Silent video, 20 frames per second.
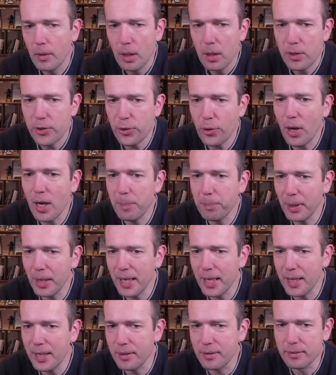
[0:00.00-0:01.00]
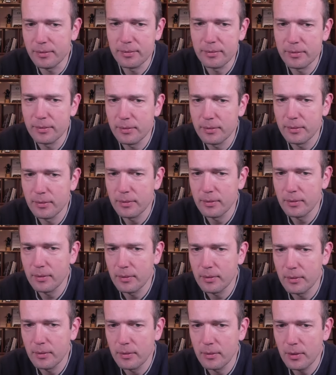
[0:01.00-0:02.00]
So I played
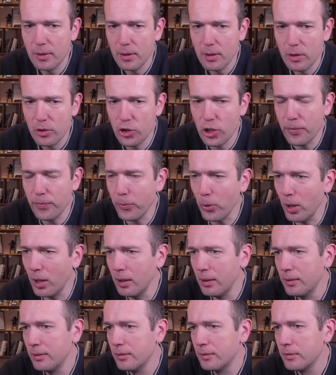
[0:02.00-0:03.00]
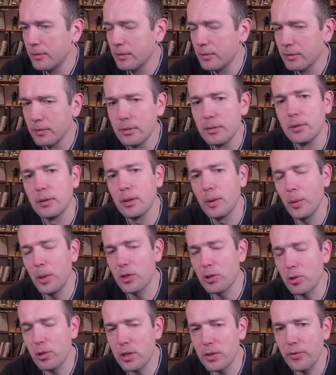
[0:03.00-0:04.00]
g4,
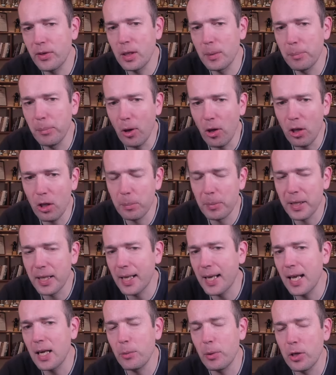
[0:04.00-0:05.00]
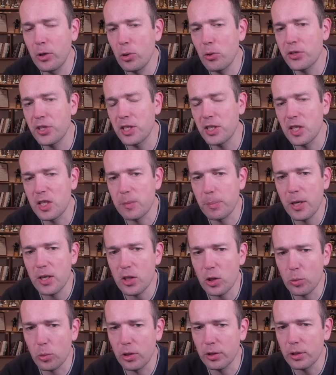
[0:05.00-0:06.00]
which looks very bold, but again, we're using the
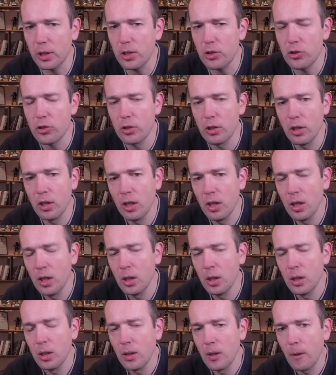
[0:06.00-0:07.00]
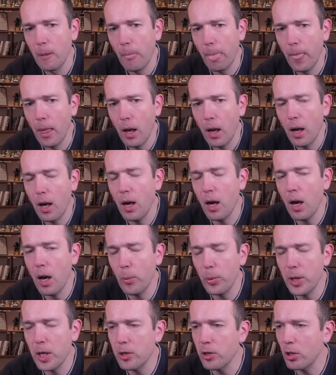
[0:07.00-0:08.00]
space advantage.
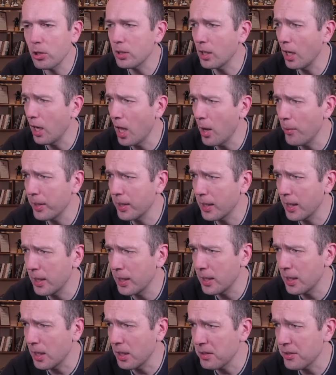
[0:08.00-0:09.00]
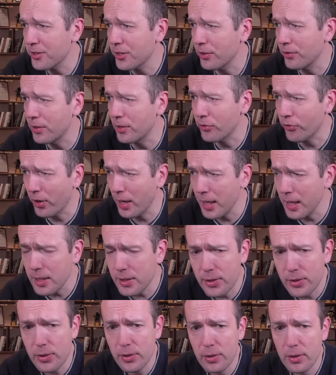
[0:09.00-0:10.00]
We are not allowing any unnecessary
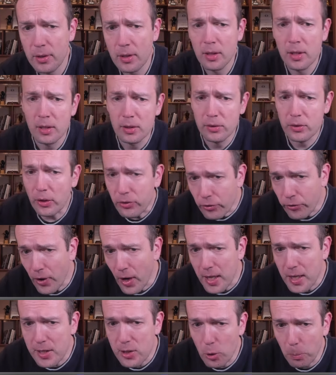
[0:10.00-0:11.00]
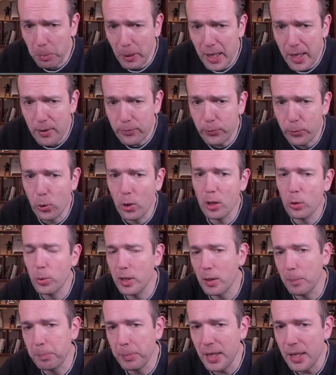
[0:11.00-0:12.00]
trades. The threat is to play a four,
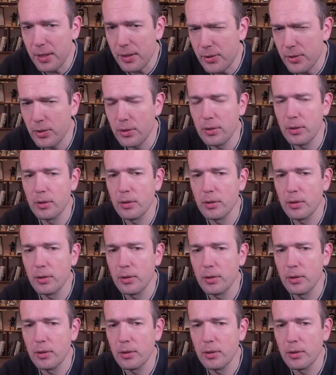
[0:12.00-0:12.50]
win a piece.